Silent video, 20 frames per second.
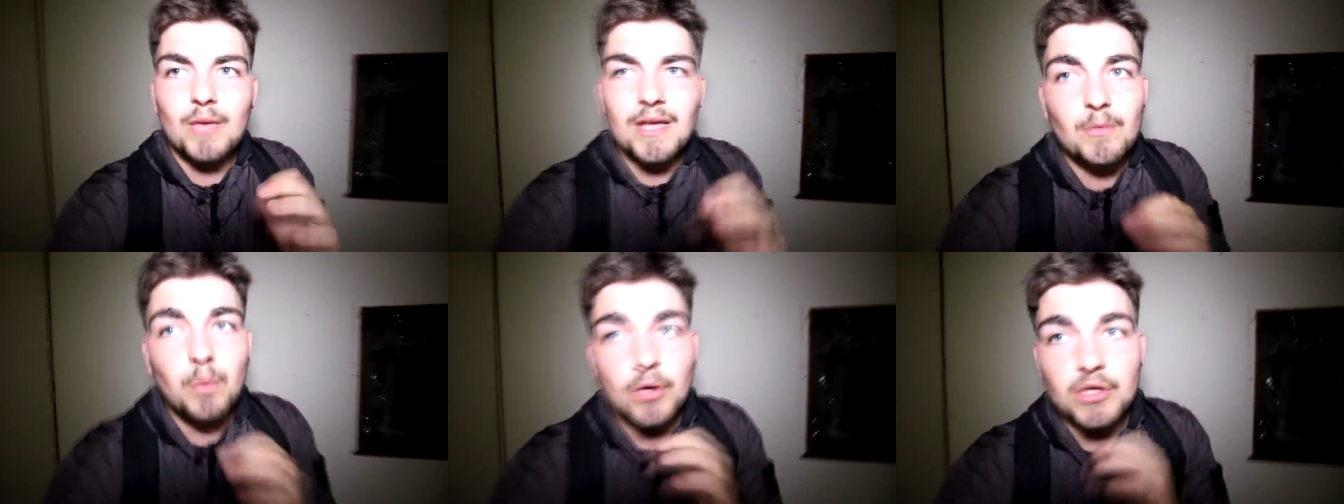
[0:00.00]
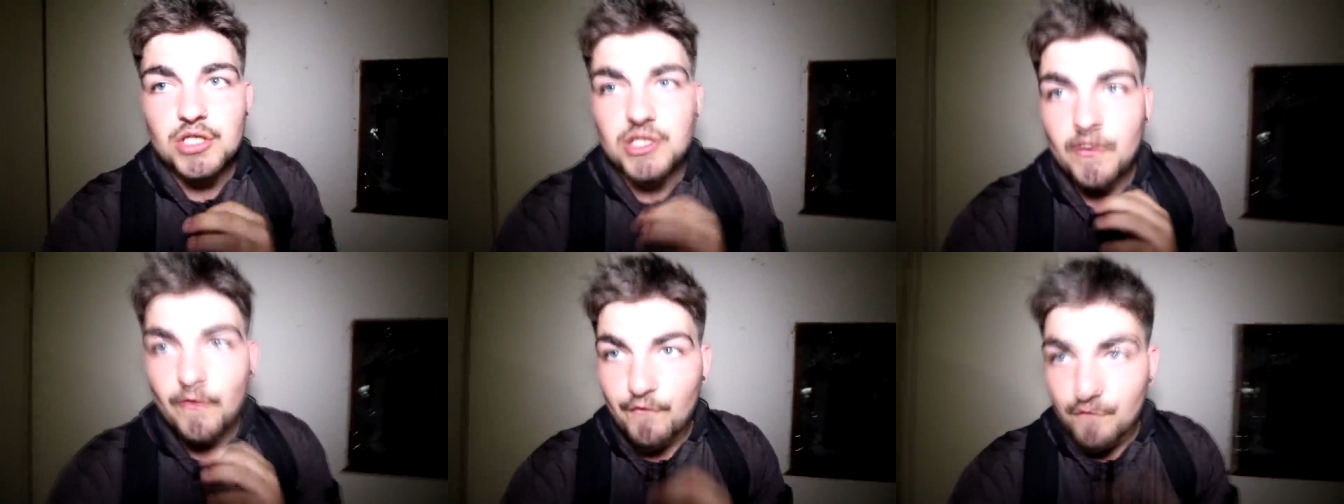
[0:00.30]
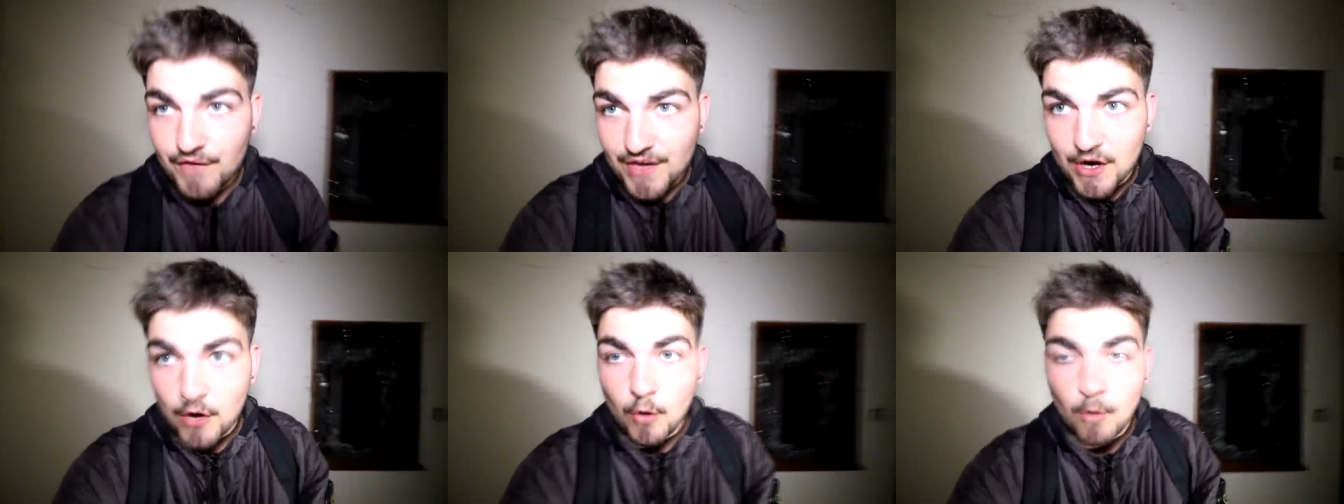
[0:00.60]
we want to
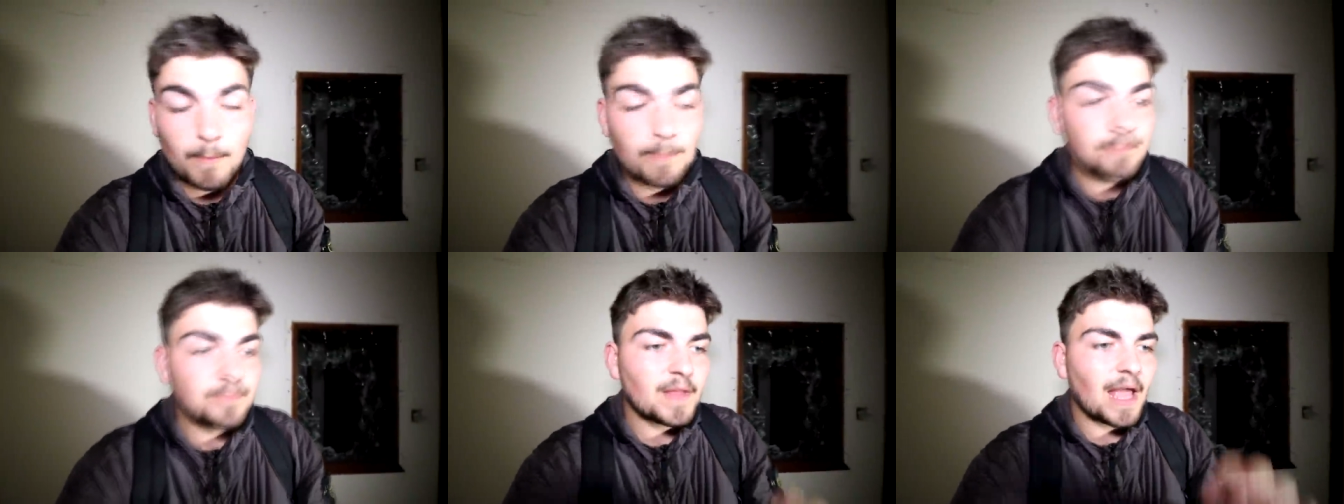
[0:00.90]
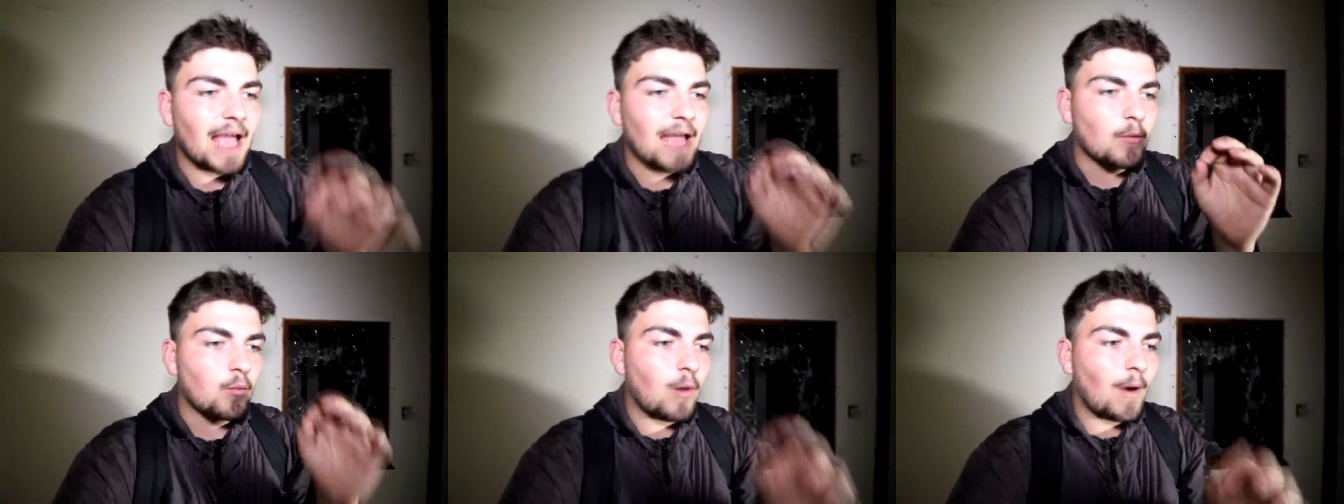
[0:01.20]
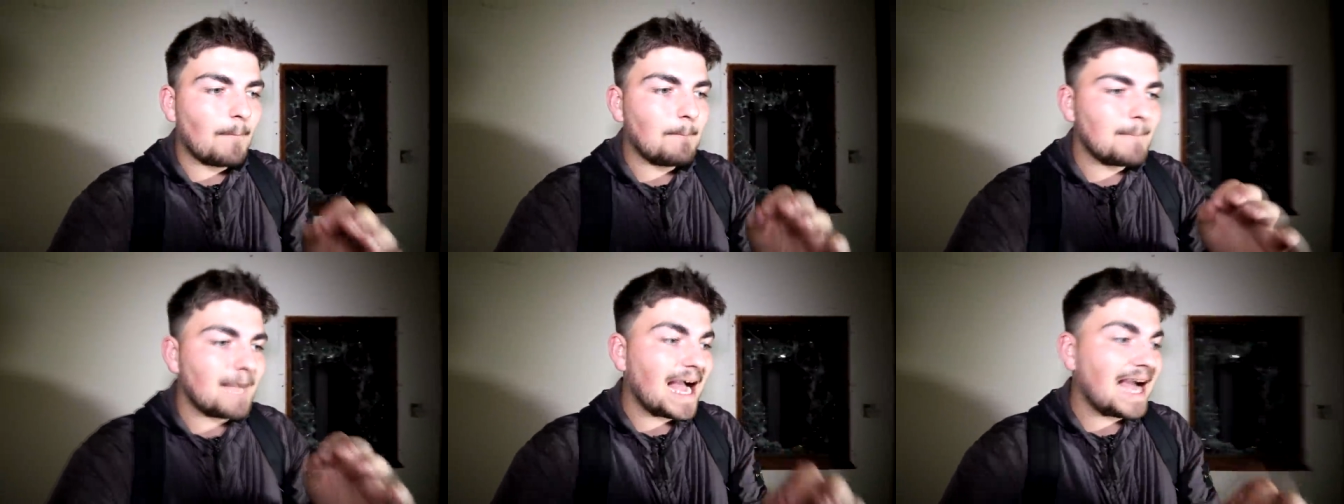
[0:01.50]
film a
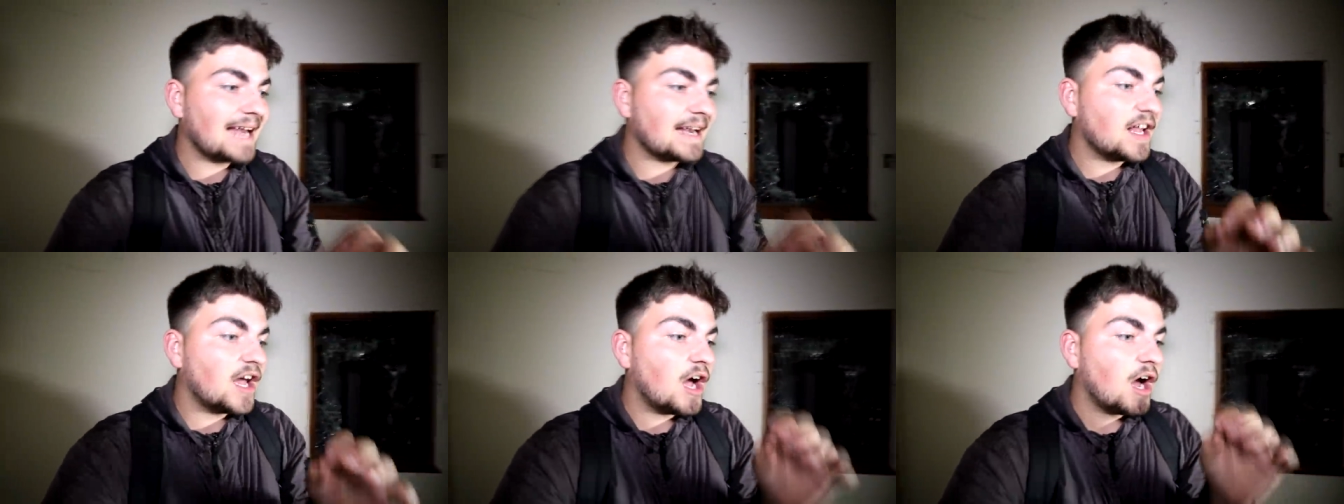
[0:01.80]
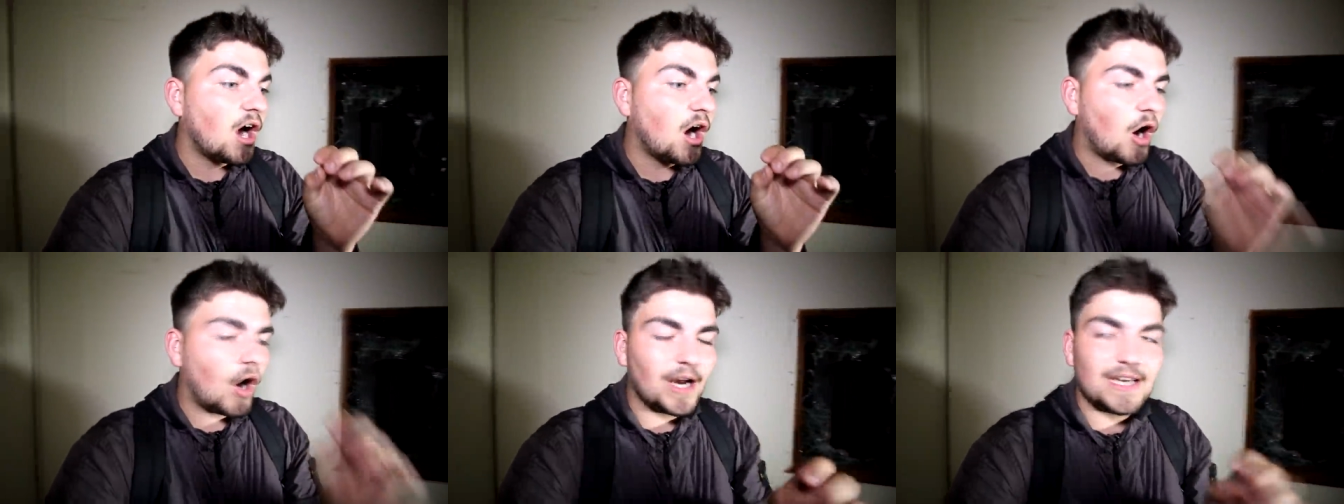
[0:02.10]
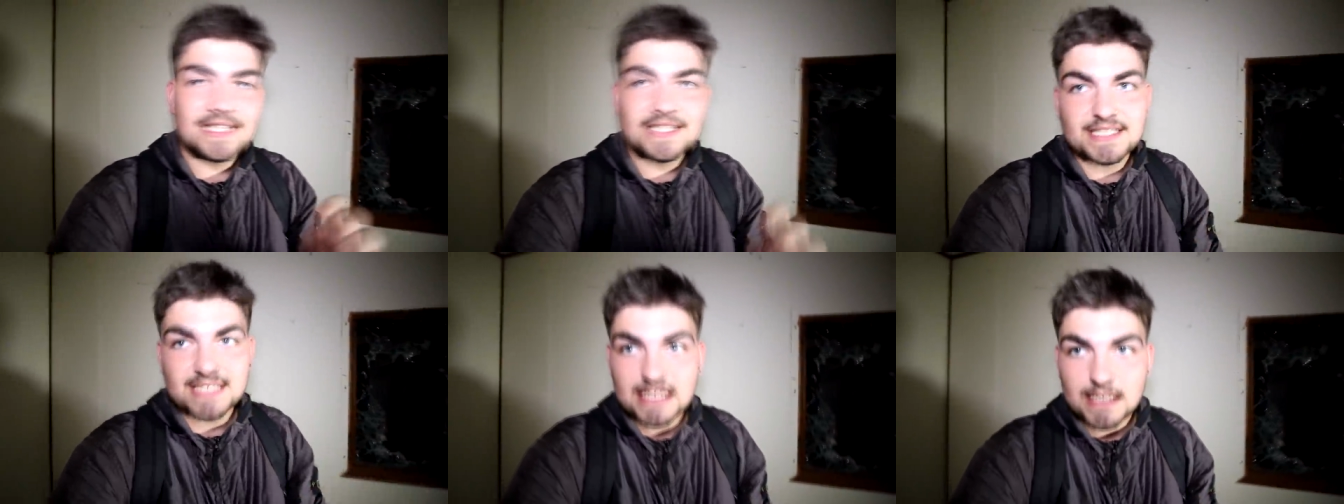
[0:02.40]
one-man
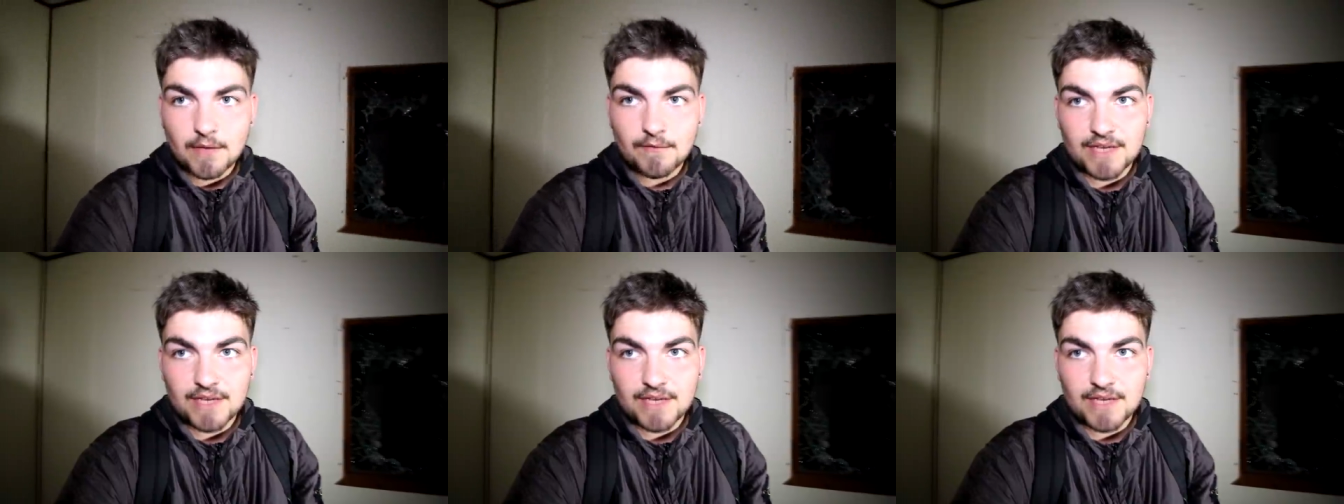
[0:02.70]
hide-and-seek